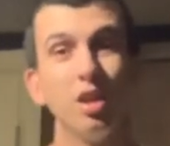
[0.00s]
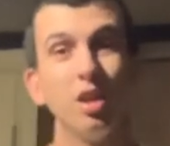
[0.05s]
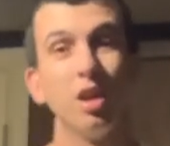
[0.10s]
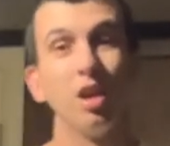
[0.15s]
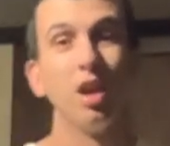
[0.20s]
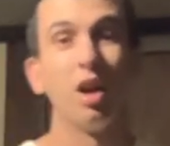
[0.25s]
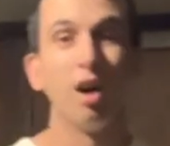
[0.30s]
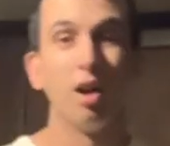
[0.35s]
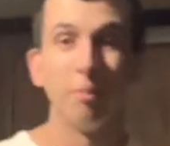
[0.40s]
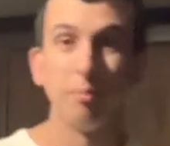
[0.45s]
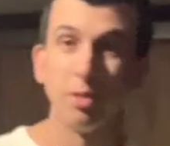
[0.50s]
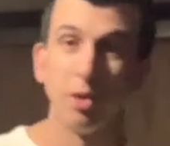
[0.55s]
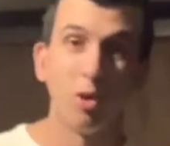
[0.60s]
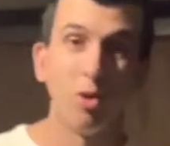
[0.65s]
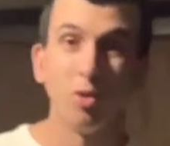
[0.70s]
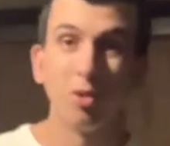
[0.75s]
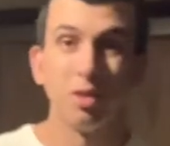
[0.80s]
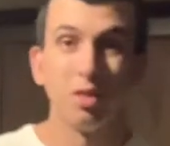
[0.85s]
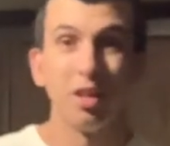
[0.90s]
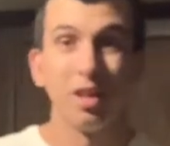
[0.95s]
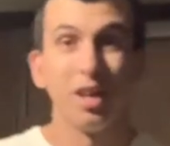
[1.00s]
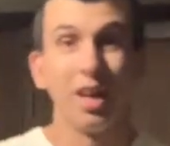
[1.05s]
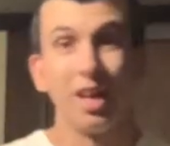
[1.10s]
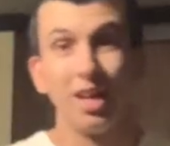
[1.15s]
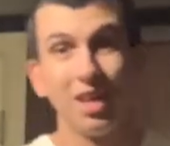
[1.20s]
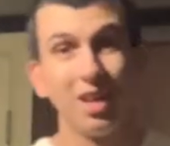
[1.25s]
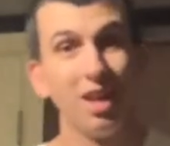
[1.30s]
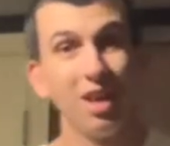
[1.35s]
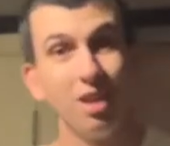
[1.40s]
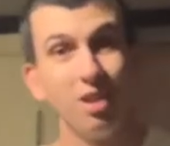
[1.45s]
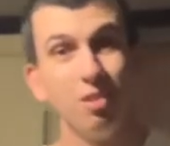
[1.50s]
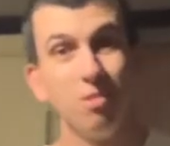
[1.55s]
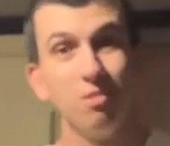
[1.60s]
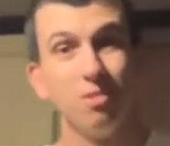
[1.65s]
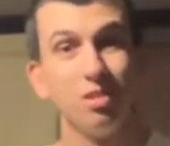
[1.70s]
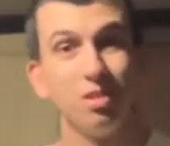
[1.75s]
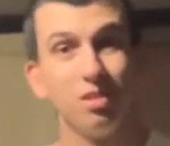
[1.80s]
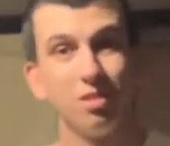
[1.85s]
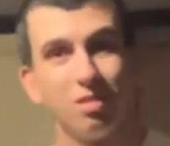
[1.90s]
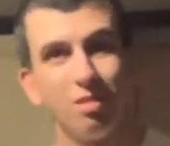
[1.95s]
um, the only thing I can
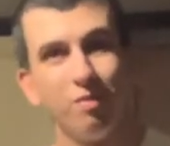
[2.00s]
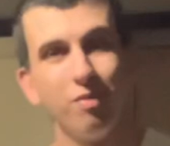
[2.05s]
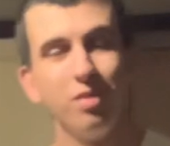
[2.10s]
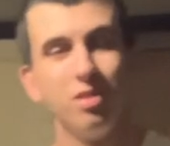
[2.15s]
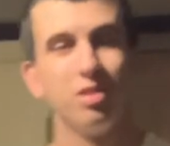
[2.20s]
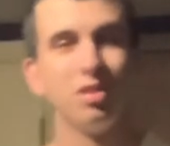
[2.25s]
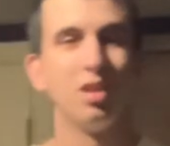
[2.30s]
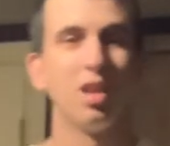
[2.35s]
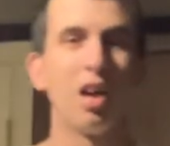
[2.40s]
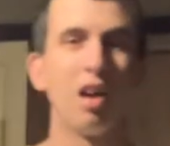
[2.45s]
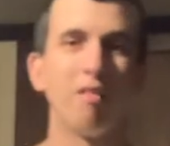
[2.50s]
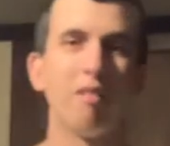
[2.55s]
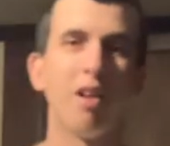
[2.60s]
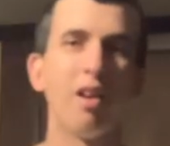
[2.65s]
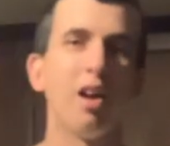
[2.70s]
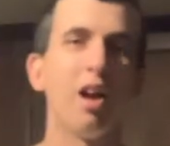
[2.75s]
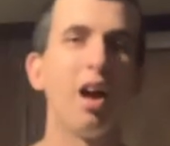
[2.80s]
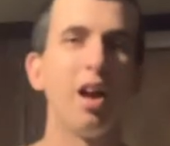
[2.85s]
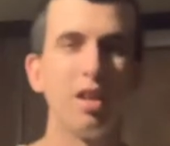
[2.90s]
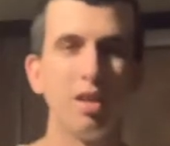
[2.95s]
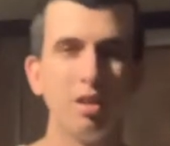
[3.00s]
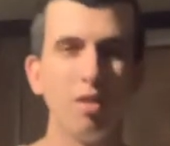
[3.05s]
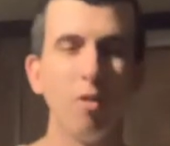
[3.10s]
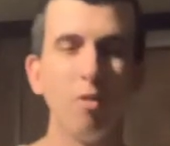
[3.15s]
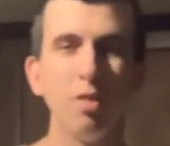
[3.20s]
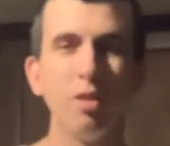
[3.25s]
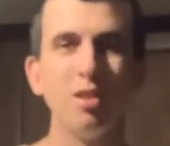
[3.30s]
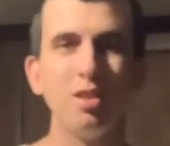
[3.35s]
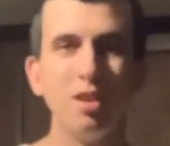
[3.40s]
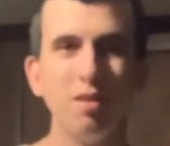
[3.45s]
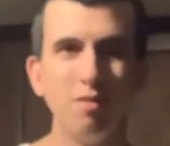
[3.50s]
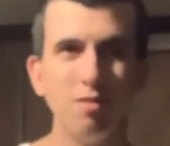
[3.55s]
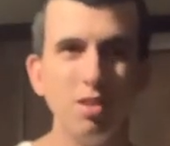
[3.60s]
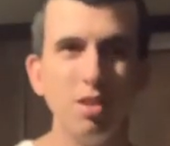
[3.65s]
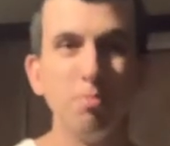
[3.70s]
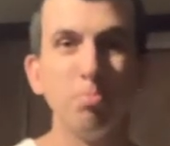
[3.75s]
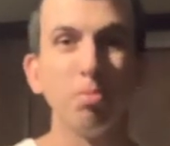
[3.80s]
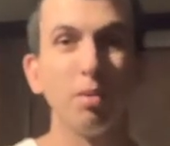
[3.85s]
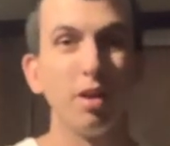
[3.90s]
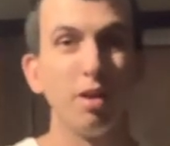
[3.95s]
use is the VCR on it. I know the
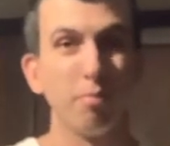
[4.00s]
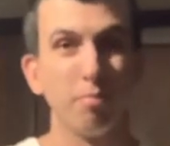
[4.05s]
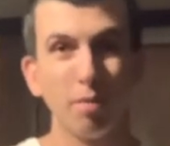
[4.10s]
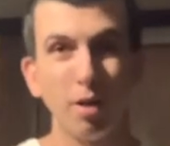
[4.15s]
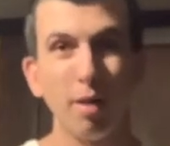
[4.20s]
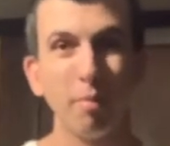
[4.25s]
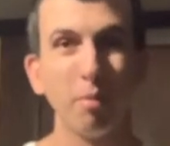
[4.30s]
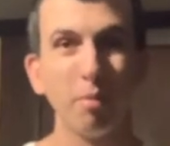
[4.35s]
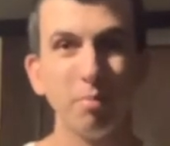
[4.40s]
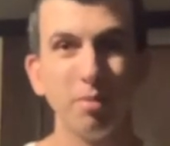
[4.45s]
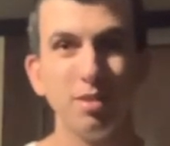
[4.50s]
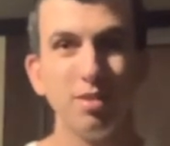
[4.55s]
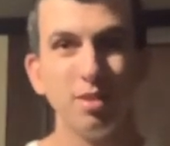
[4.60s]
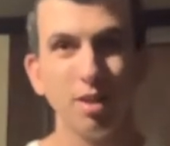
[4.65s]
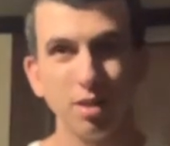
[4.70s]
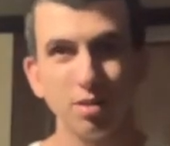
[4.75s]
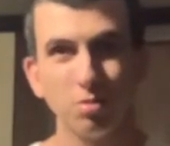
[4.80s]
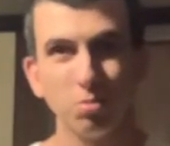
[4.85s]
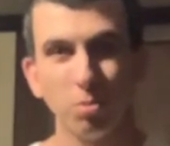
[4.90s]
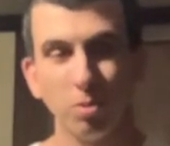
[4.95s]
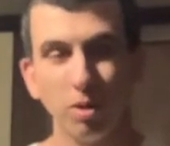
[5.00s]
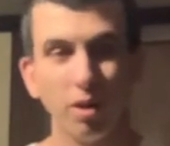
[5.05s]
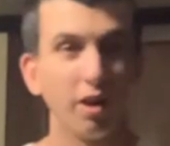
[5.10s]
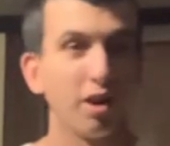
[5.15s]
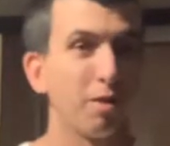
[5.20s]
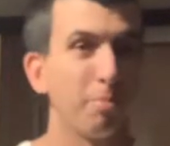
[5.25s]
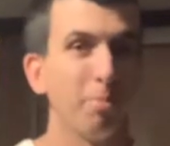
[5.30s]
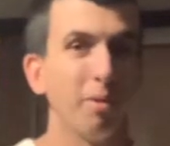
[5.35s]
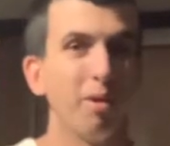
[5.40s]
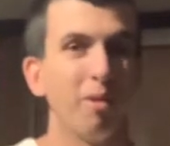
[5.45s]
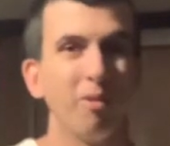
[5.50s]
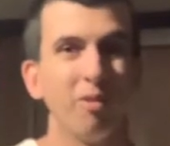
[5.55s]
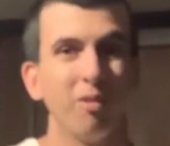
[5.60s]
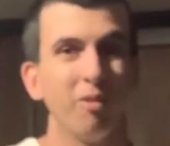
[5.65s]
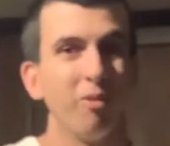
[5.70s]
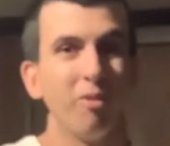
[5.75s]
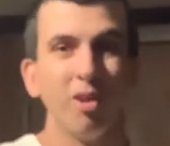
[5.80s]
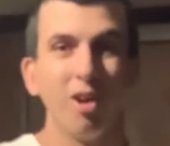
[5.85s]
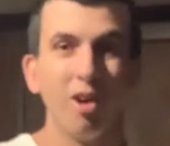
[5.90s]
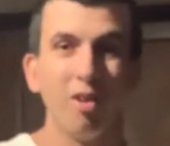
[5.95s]
DVD player probably does work, but
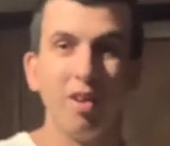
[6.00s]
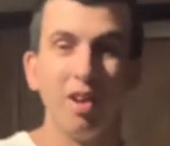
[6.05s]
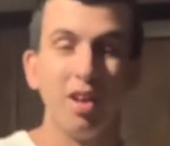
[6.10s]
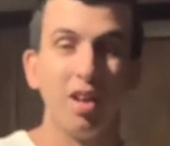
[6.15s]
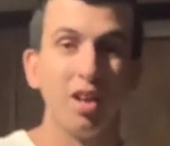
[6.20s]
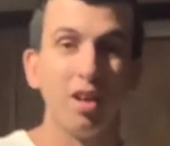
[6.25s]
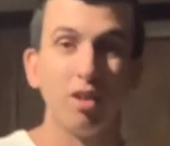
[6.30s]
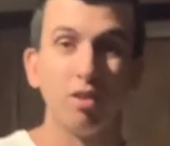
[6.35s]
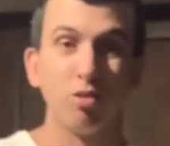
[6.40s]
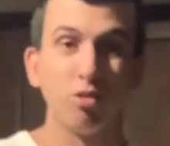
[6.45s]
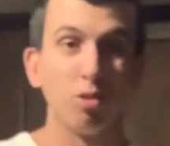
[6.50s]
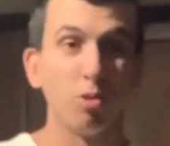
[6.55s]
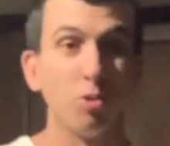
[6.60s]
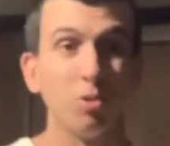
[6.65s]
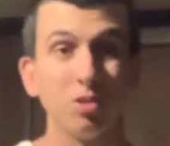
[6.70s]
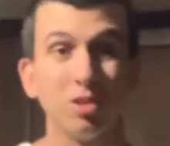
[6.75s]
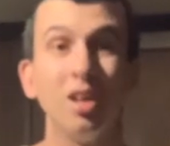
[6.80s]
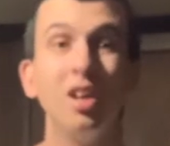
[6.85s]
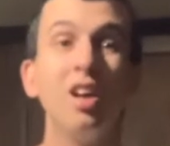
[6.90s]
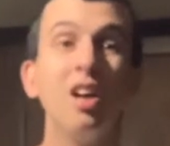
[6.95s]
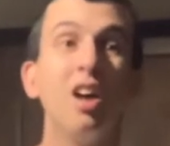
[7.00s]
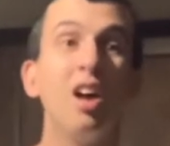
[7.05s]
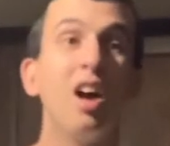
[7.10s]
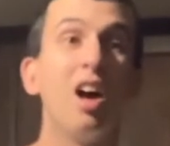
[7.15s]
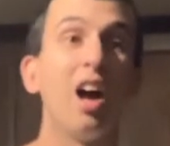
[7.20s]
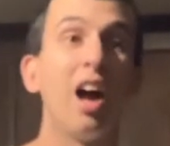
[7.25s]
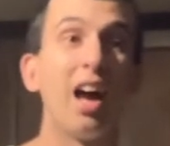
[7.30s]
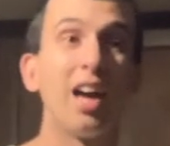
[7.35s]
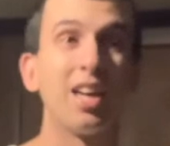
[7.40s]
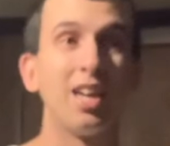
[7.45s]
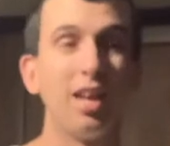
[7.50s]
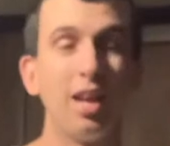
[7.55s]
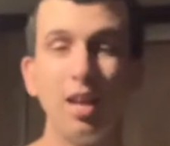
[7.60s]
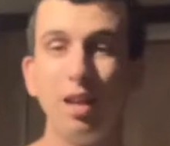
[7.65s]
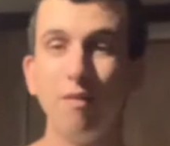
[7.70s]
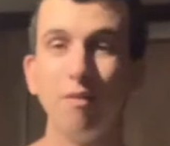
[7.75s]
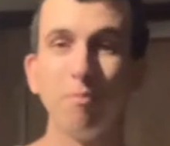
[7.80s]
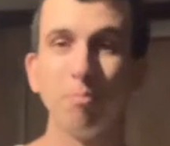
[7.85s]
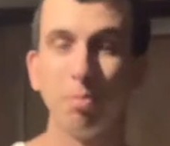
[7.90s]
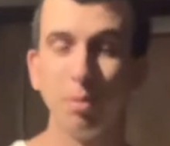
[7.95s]
without any controls, I can't
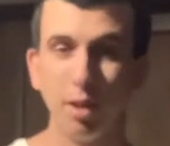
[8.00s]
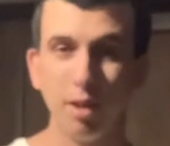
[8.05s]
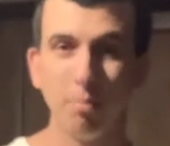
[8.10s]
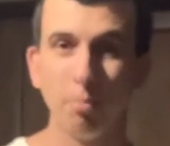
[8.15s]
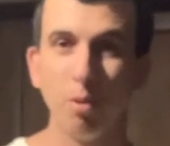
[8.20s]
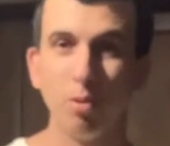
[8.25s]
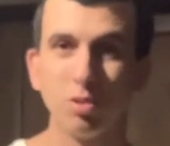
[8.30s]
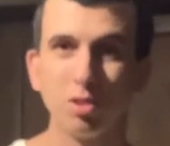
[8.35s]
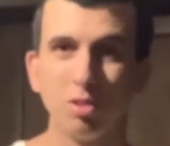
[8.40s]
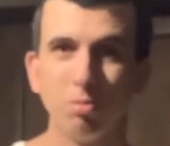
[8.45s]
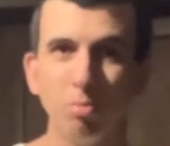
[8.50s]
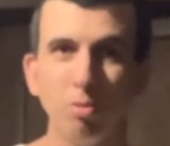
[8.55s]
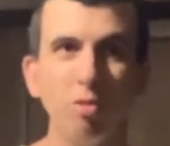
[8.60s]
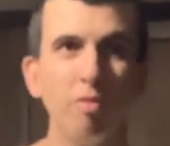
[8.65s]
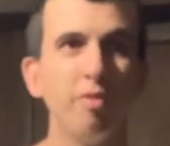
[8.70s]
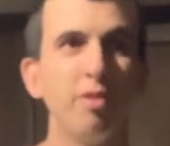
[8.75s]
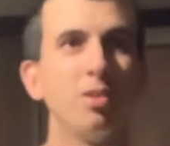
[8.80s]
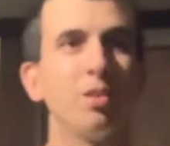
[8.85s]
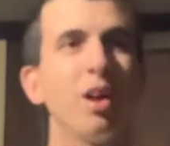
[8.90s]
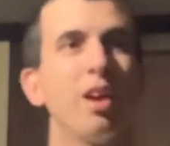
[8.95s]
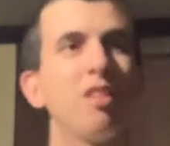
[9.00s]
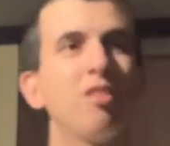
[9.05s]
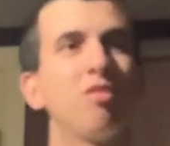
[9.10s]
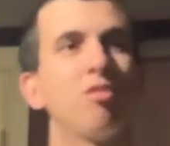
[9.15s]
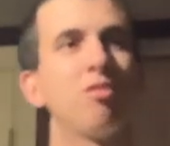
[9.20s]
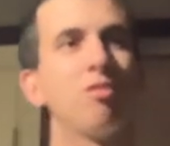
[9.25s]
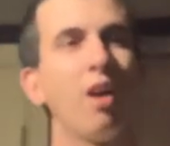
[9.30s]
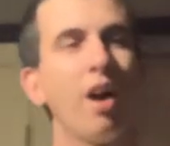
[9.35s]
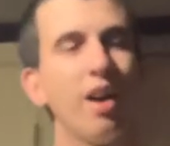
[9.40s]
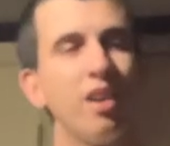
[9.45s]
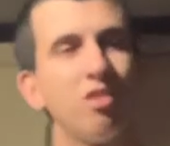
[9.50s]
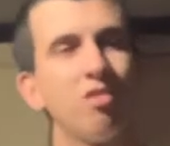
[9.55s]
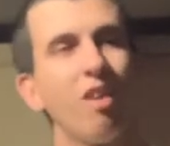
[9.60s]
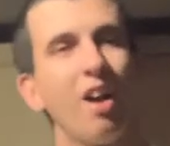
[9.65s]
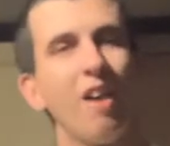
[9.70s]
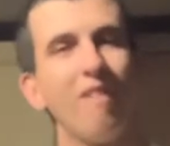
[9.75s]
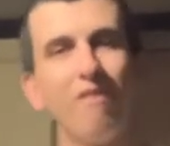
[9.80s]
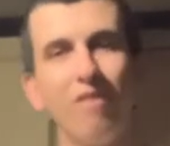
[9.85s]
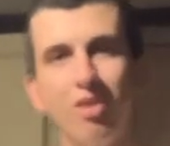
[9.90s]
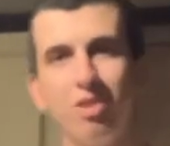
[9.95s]
even play most movies. I, I
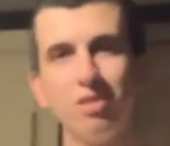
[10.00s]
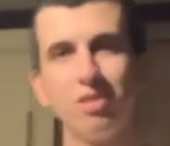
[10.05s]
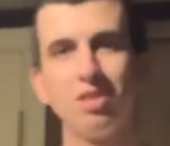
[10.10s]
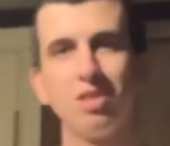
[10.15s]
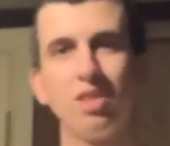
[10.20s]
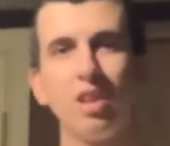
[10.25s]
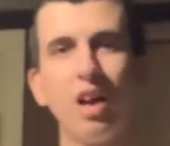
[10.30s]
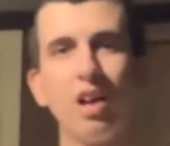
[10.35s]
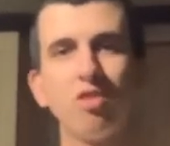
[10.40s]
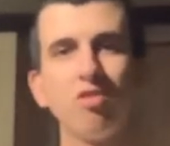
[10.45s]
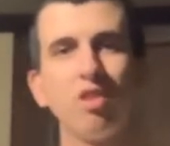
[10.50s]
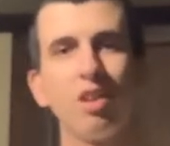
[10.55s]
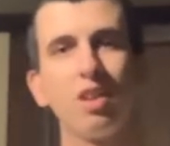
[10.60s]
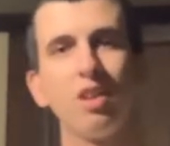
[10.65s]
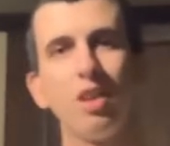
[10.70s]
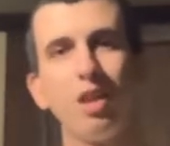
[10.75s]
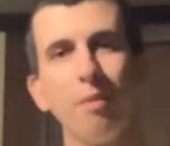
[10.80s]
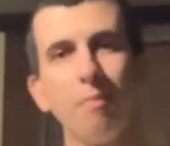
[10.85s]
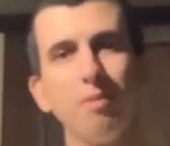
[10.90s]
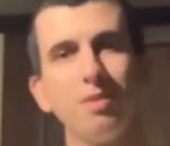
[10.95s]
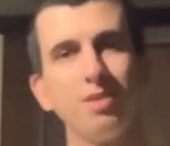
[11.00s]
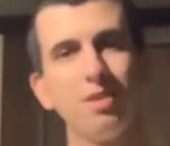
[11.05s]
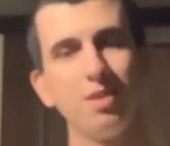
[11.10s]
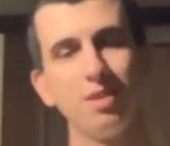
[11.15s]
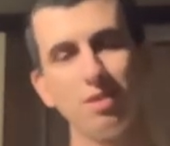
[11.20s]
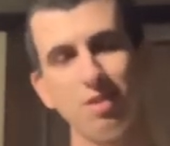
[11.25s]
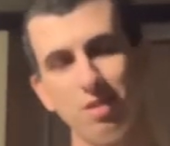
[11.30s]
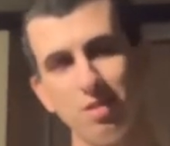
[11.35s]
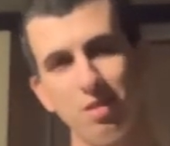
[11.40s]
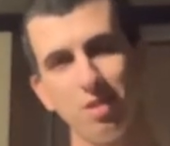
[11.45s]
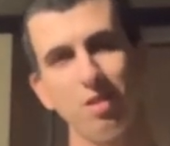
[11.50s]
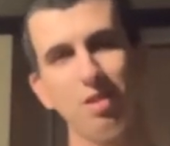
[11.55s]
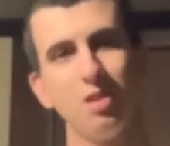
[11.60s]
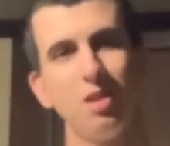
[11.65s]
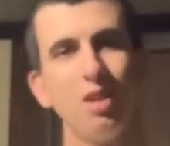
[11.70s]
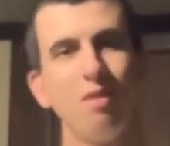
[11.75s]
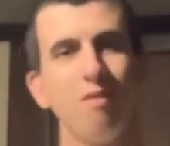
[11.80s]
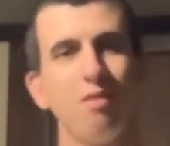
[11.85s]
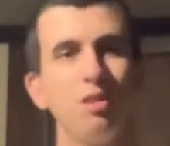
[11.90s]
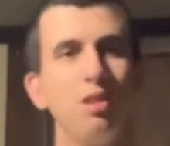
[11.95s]
tried putting Star Trek Nemesis into the
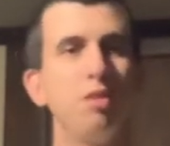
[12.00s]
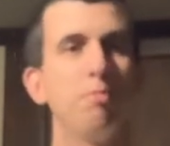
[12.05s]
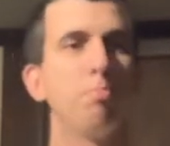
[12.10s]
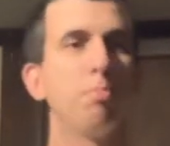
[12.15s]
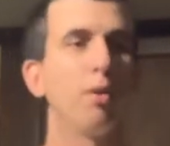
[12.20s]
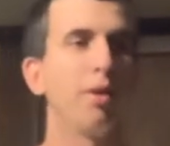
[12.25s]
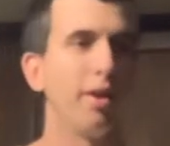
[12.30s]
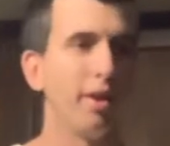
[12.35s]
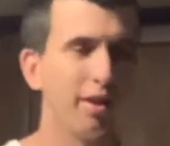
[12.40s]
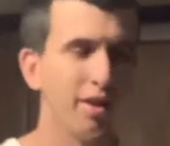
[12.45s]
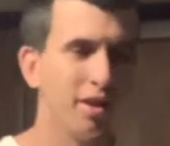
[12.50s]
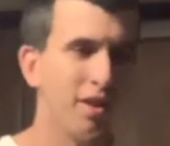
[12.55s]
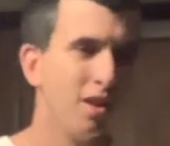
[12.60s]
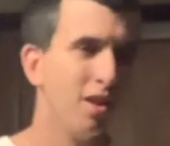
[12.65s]
DVD player,